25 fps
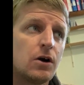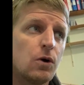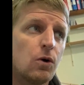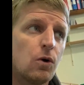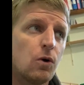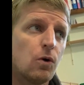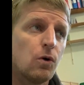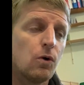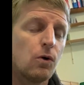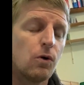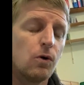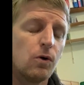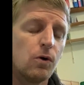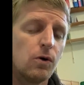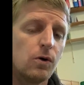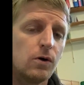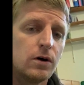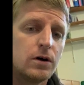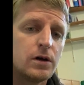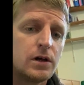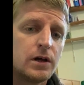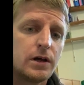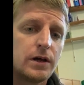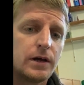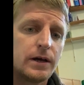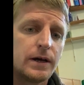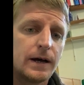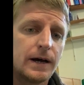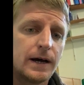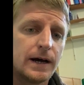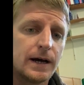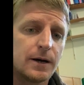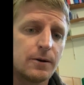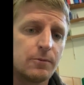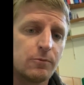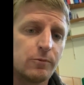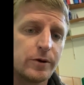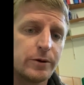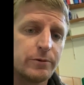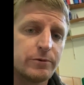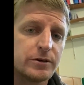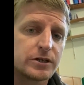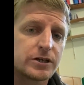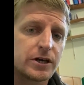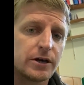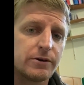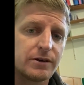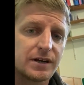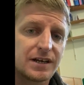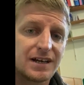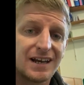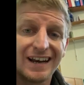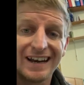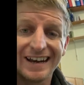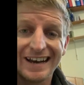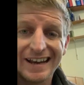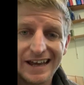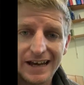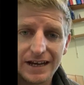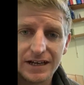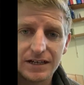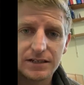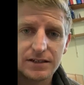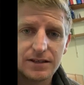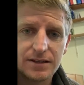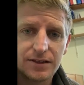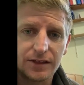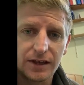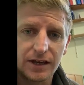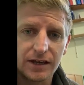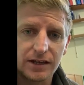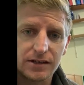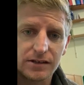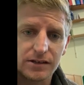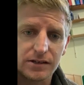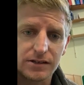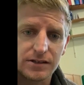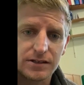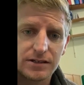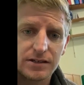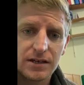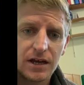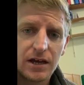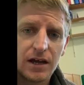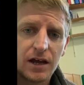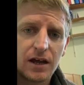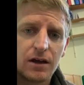or we would go and collect things,